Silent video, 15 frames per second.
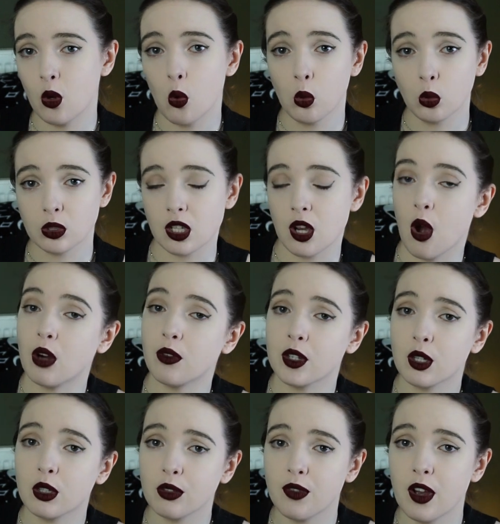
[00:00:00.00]
altar
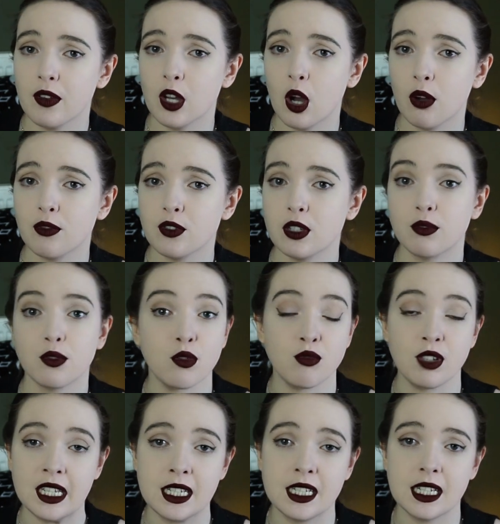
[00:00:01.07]
oracle very often for
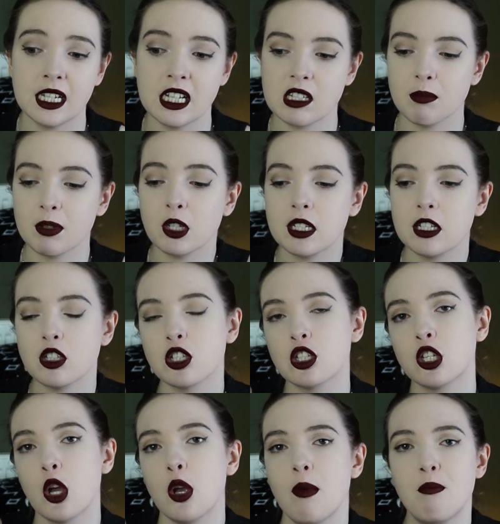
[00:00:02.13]
readings because it's
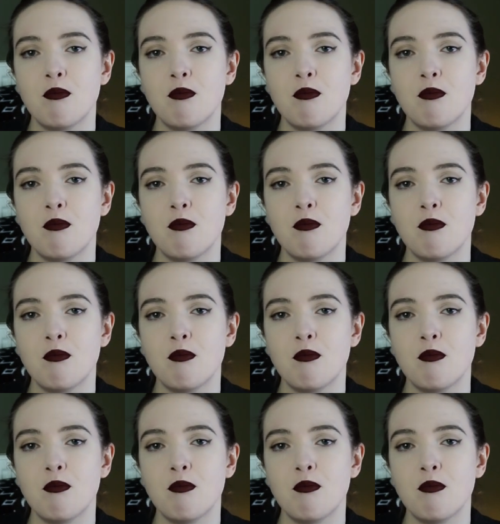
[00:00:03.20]
so